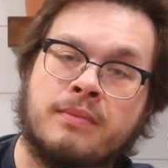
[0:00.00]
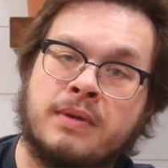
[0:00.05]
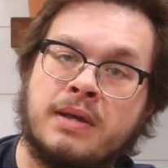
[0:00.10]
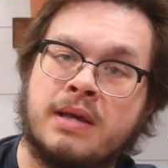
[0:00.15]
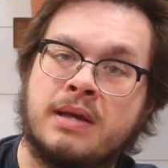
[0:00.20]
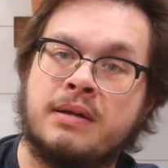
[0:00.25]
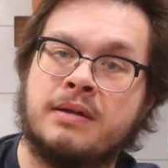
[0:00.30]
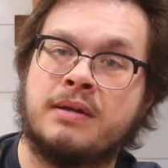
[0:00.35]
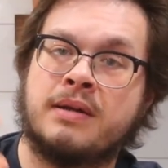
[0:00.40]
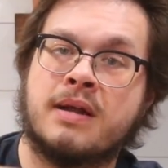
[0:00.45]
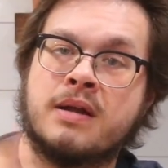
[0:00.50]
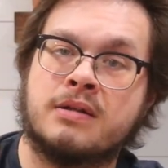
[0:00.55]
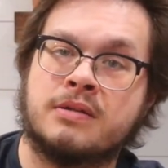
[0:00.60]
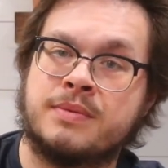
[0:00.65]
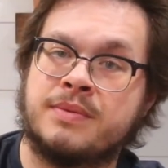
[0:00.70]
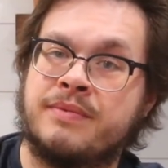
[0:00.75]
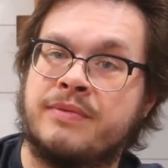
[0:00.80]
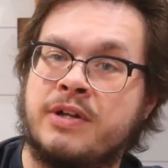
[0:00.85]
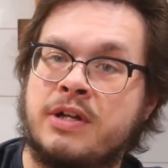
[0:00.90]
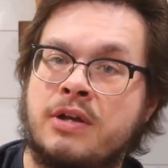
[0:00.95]
We got an
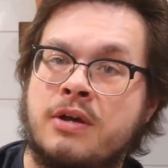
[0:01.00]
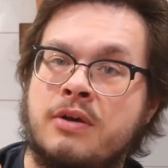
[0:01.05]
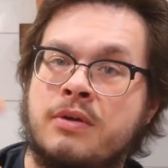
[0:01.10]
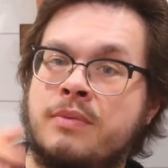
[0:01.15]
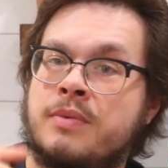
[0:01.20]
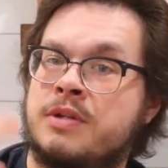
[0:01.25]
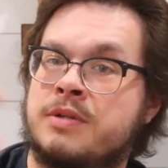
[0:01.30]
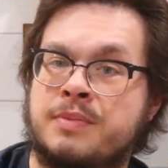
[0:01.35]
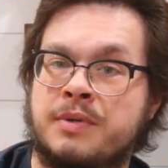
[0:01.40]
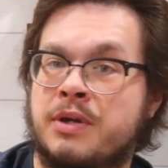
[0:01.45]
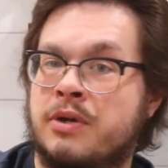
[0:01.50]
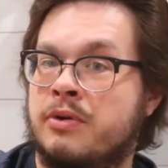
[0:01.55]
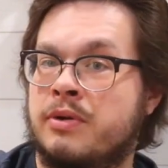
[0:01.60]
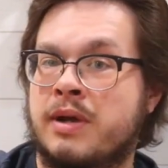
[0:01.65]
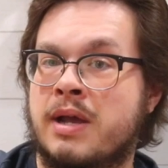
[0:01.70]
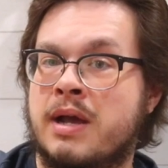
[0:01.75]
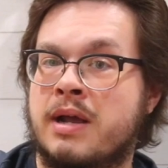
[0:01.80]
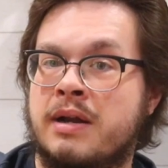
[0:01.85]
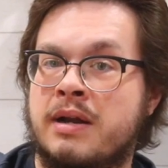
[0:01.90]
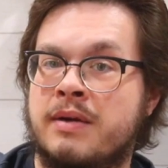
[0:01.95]
announcement video and what's been
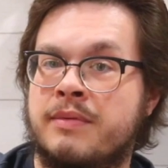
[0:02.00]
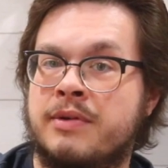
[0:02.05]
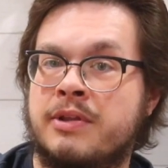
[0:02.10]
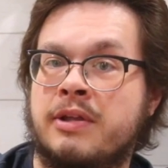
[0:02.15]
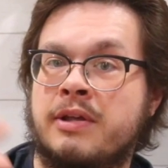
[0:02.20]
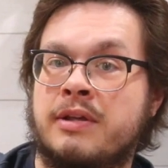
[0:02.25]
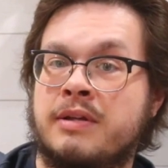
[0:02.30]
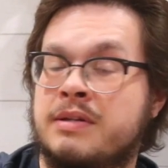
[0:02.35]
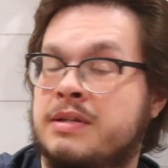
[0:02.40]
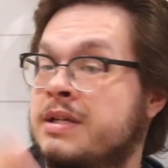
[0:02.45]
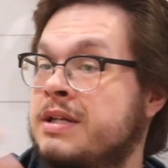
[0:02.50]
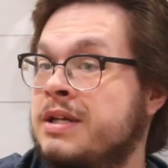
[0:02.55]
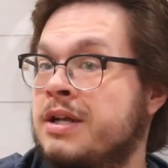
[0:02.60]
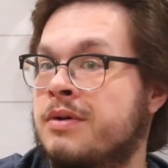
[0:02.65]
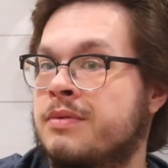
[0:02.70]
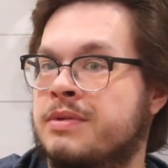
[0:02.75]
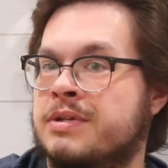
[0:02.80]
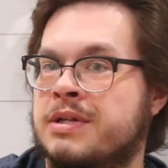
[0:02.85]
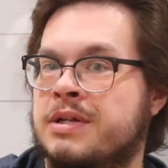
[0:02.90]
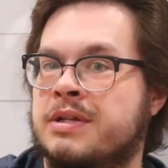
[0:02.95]
going on and everything.
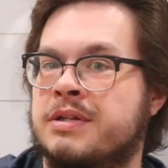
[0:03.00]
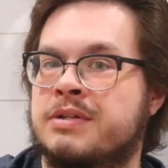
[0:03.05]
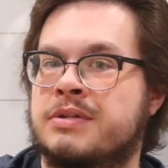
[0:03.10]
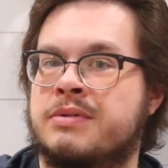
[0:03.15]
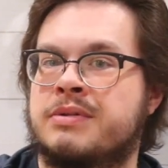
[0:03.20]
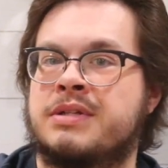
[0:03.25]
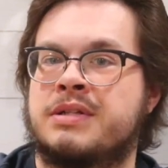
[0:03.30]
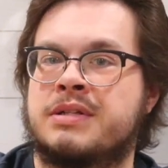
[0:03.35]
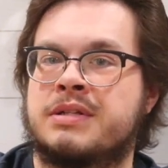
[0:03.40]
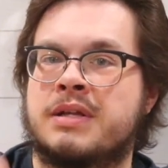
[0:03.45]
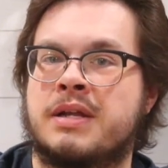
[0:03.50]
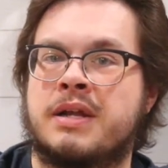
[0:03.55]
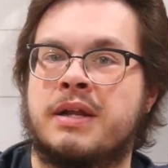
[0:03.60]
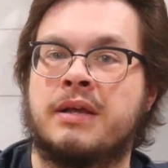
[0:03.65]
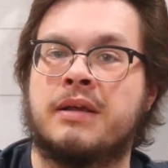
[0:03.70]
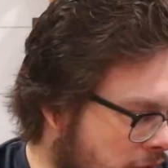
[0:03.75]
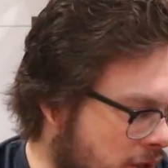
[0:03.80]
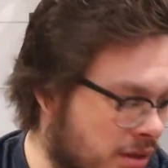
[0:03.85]
Danielle was in it, so it's exciting.